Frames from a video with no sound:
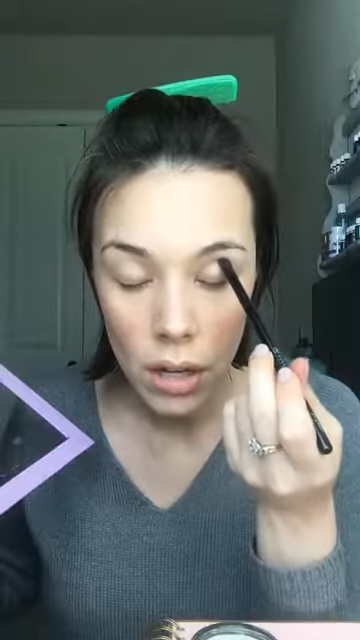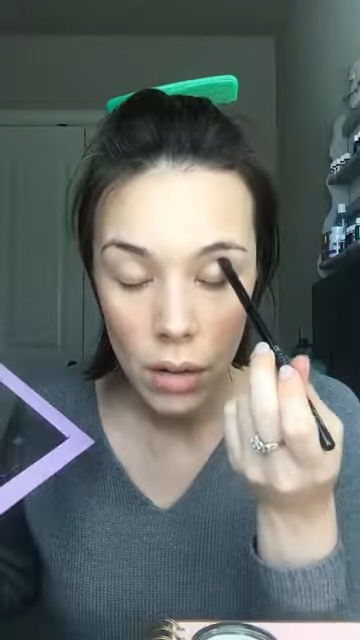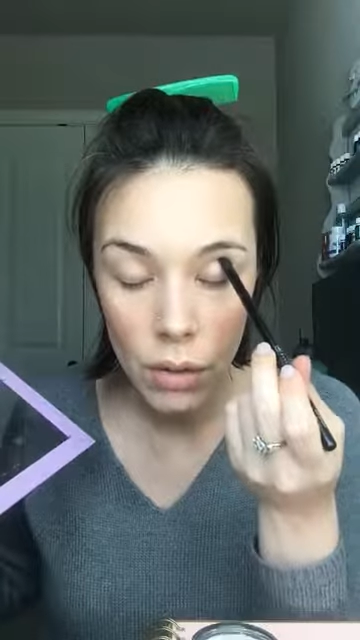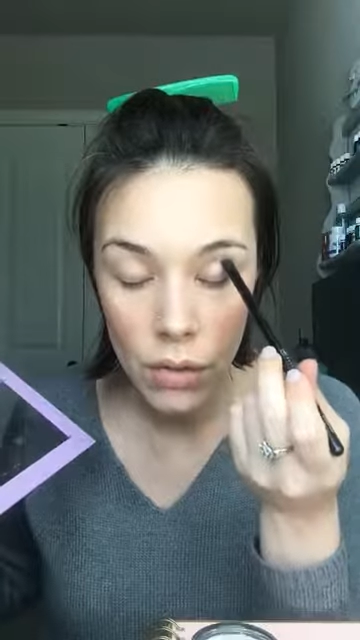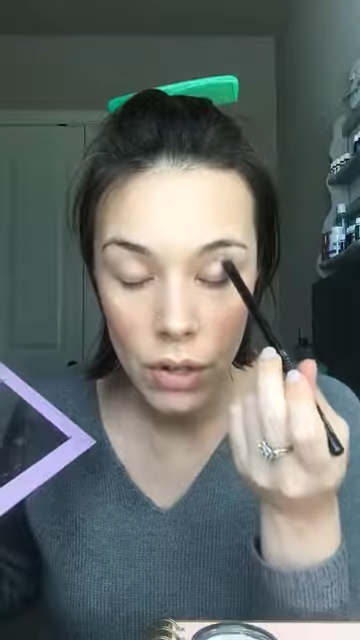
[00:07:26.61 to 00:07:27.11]

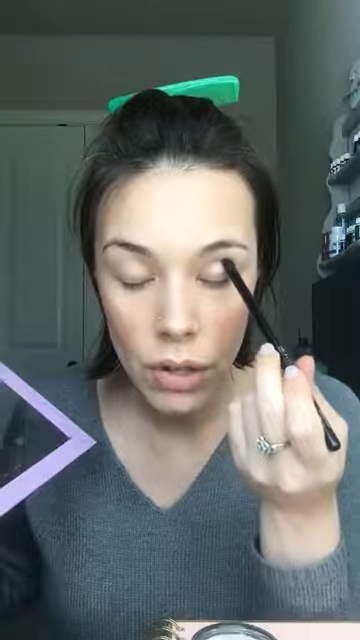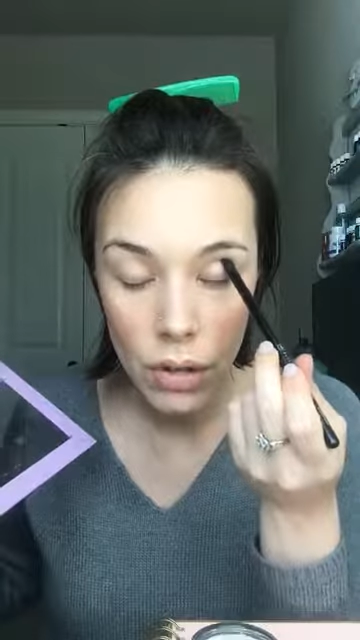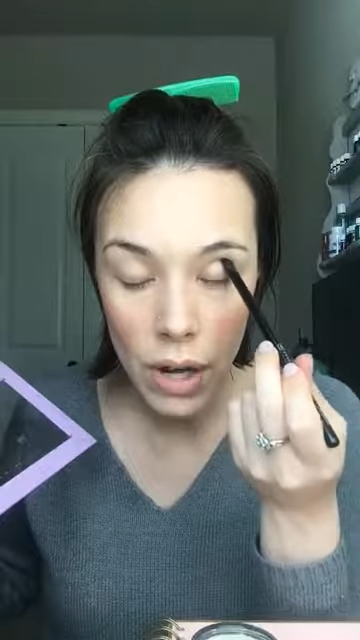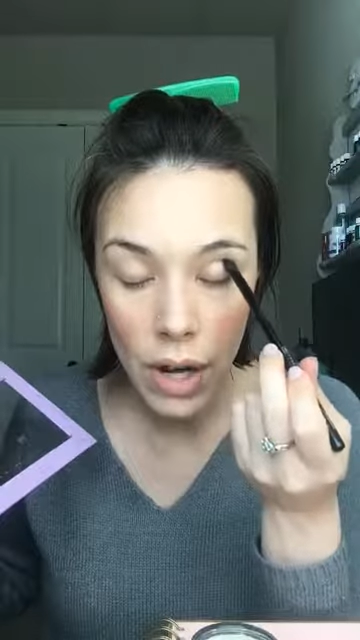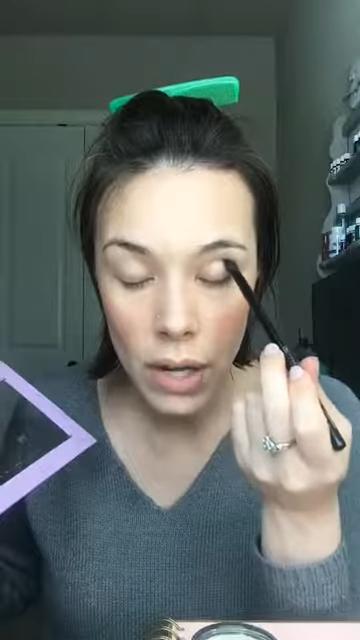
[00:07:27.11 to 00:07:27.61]
over
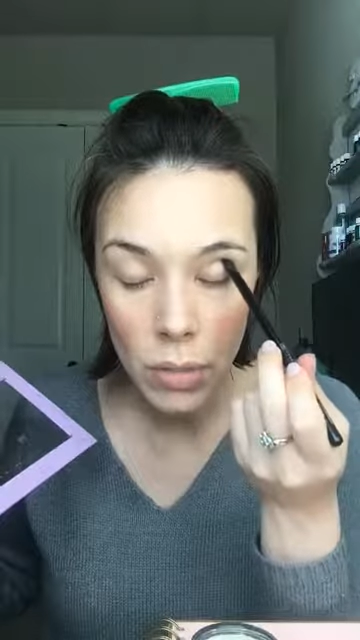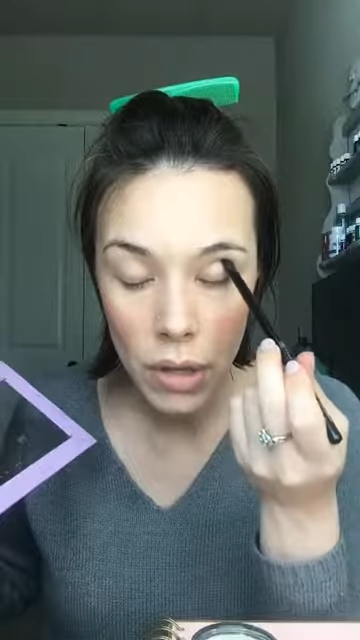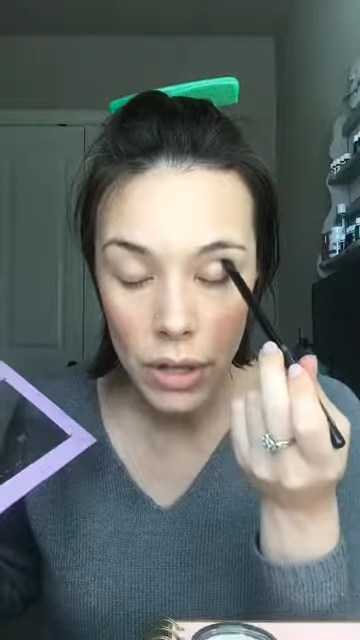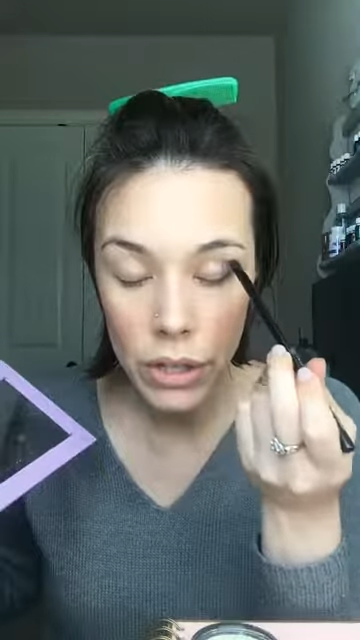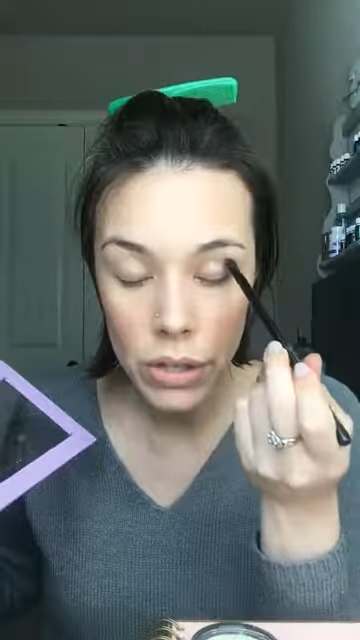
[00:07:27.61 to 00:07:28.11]
your
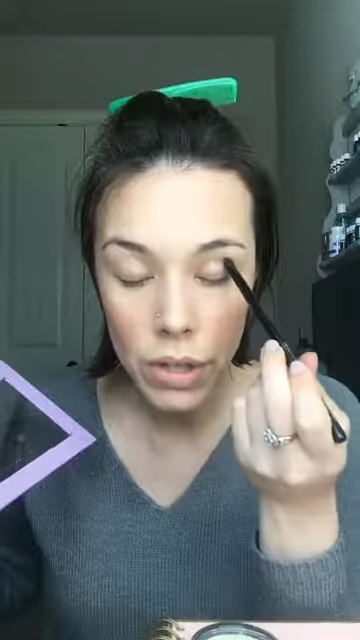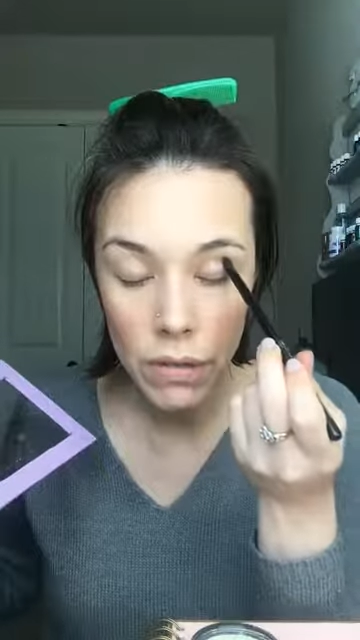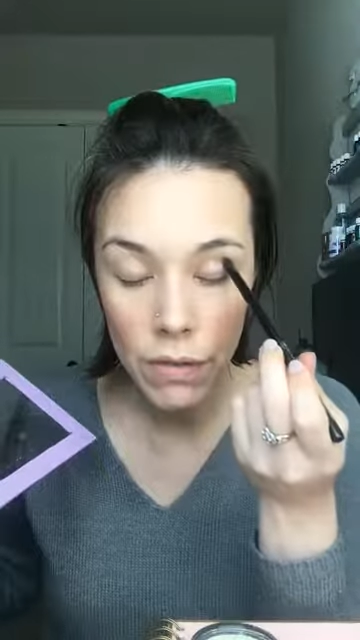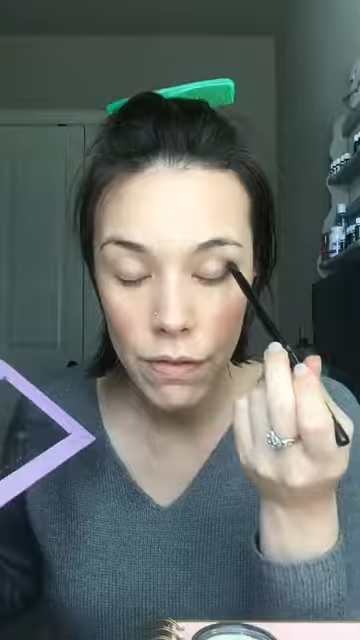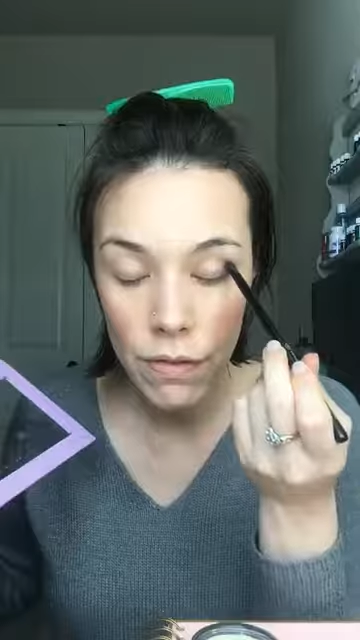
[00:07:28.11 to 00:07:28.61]
eyeball and you can
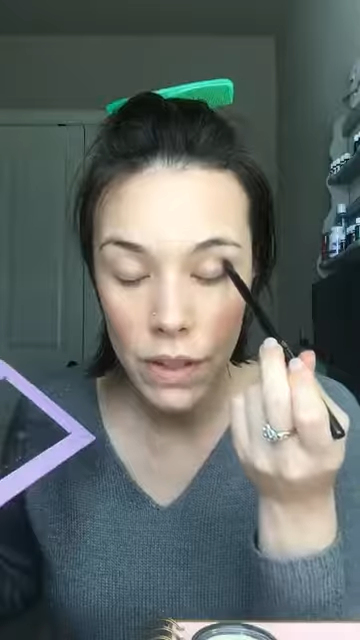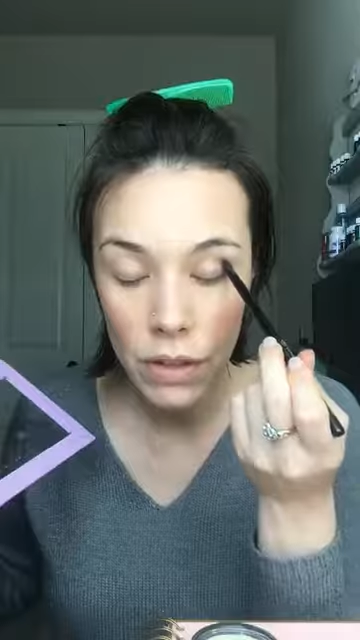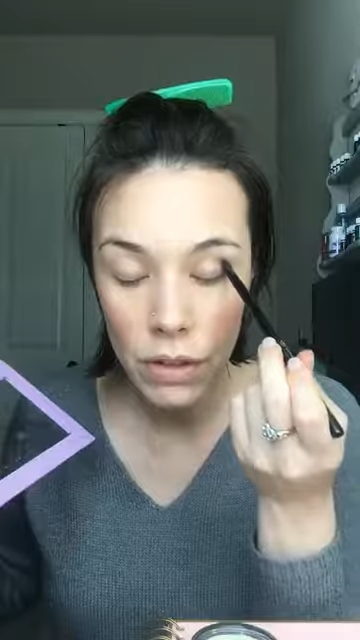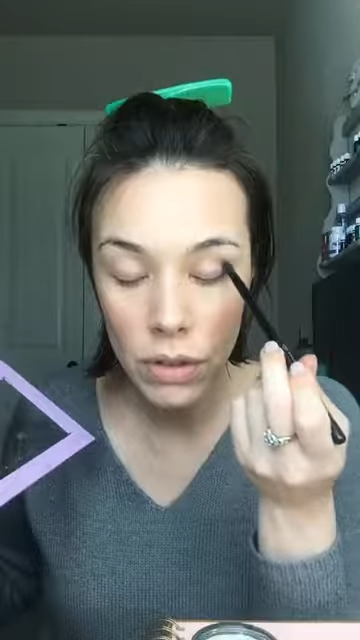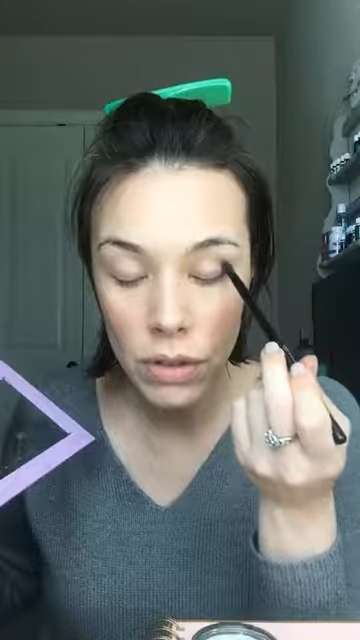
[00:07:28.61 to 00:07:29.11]

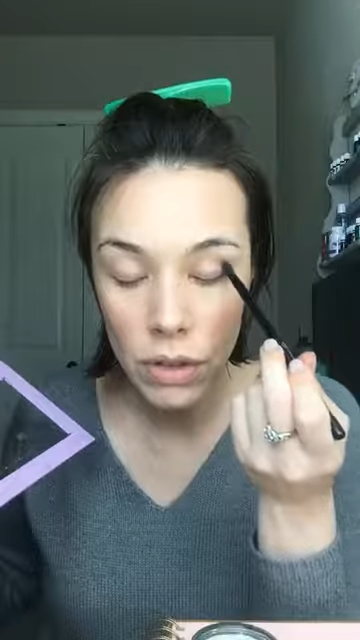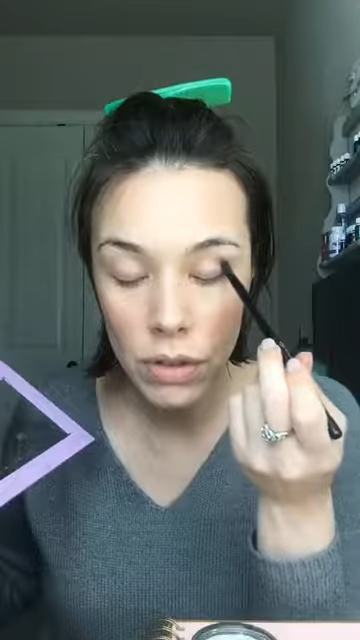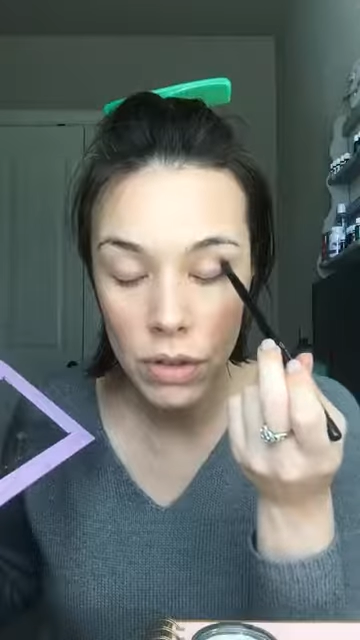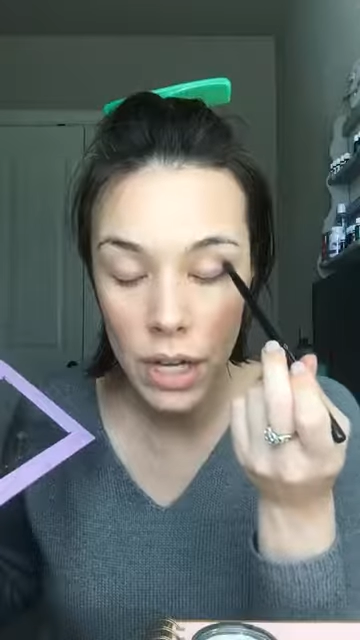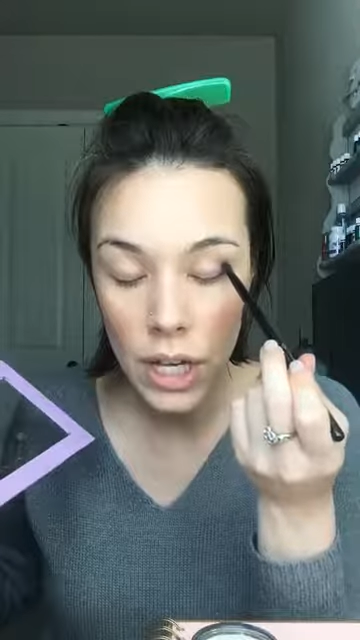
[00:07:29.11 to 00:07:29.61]
feel
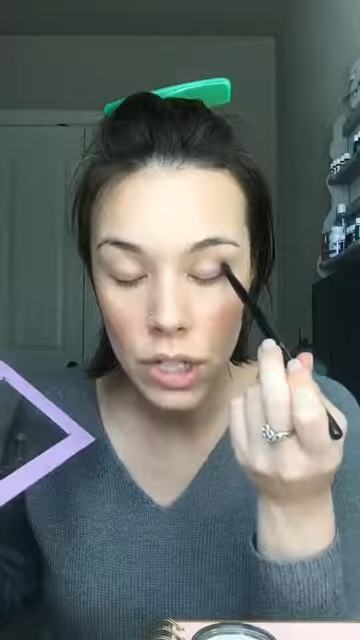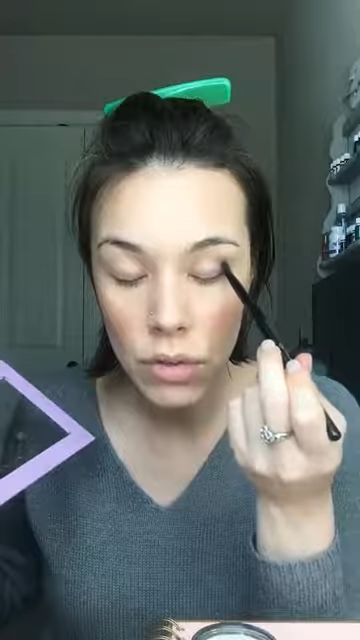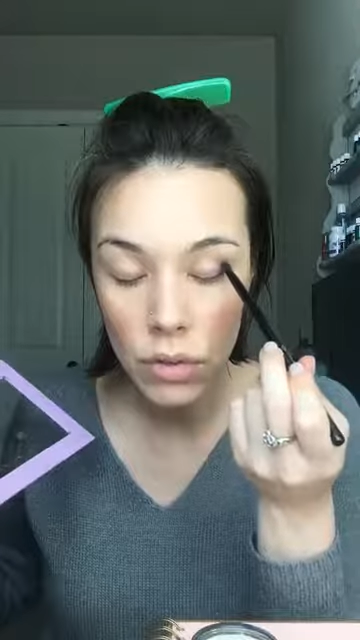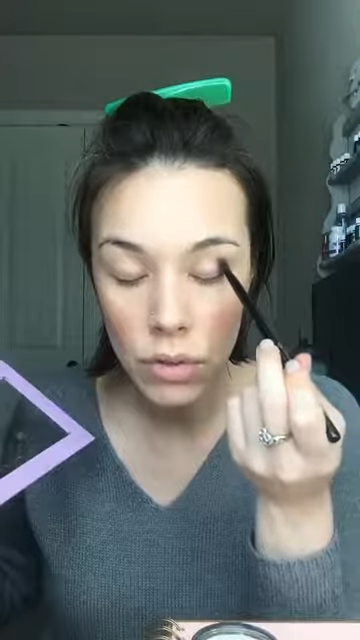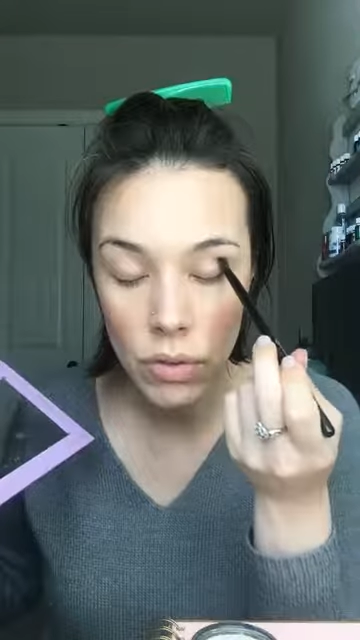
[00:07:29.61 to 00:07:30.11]
your
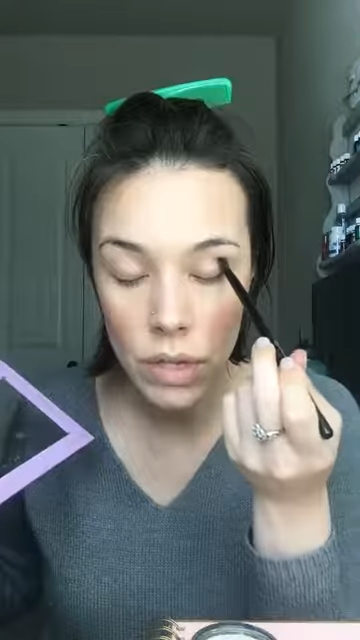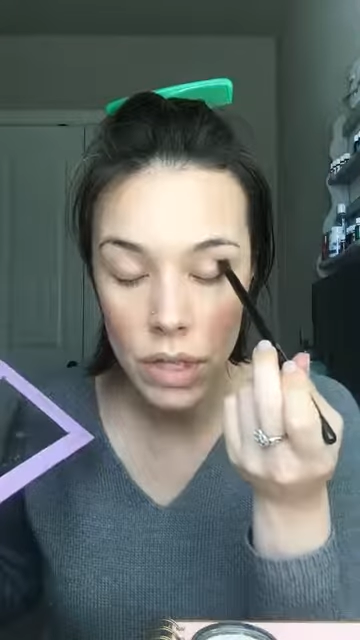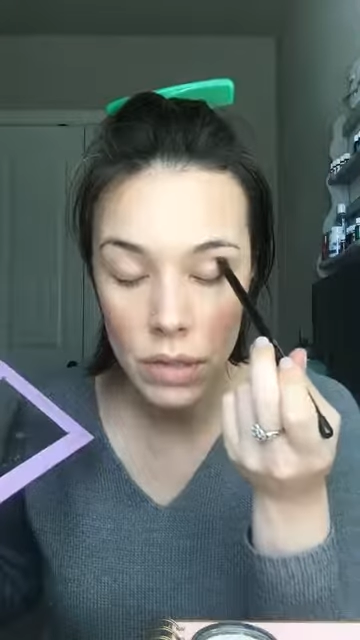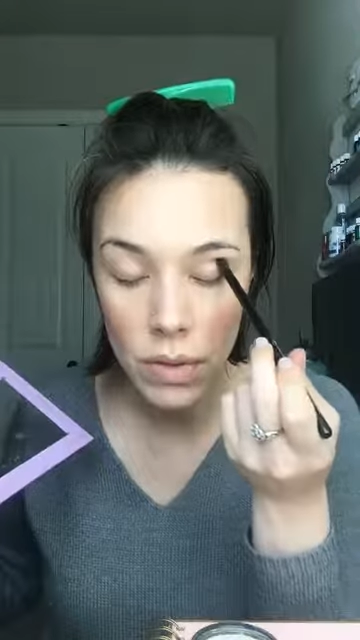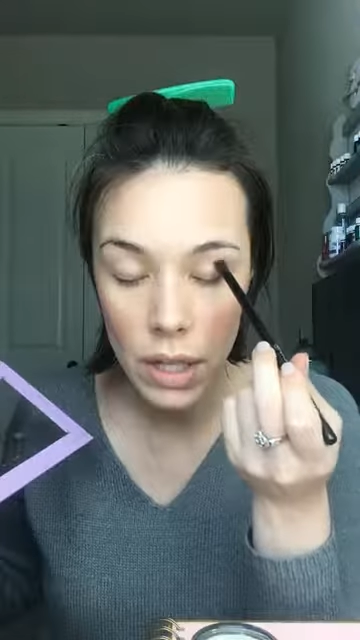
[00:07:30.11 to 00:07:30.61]
natural
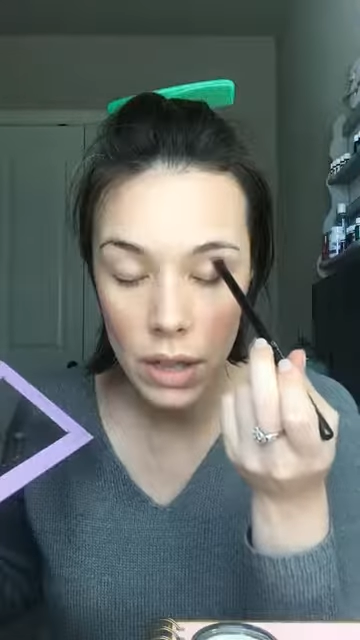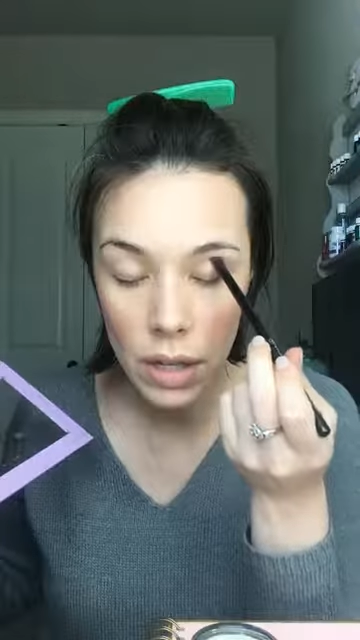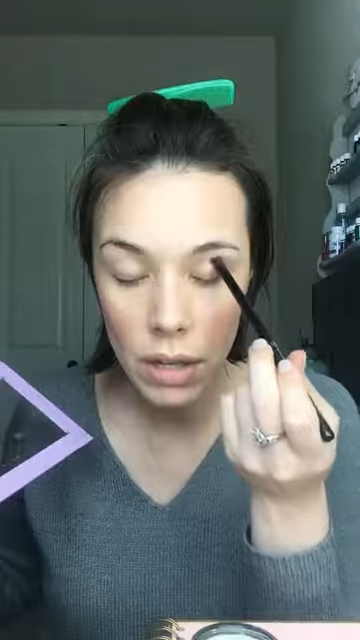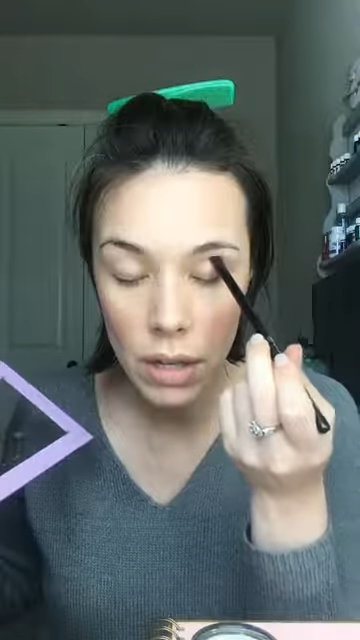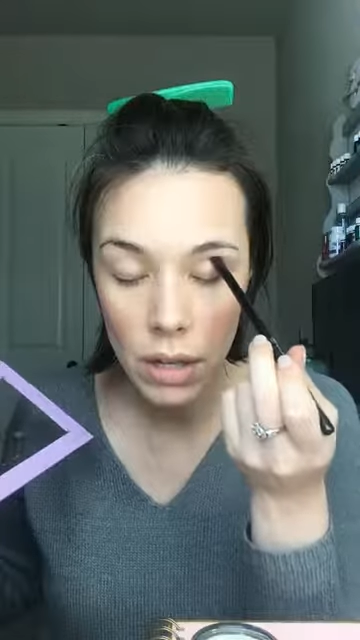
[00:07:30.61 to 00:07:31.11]
crease right
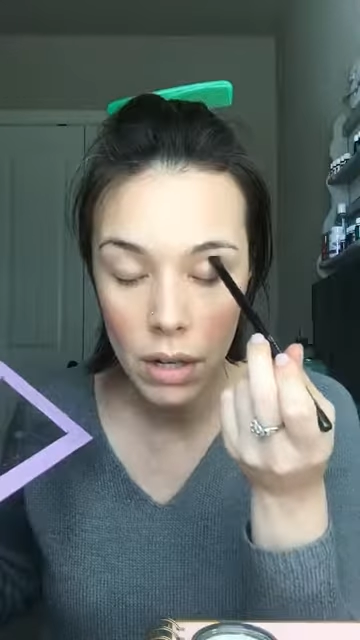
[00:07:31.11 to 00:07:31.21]
there.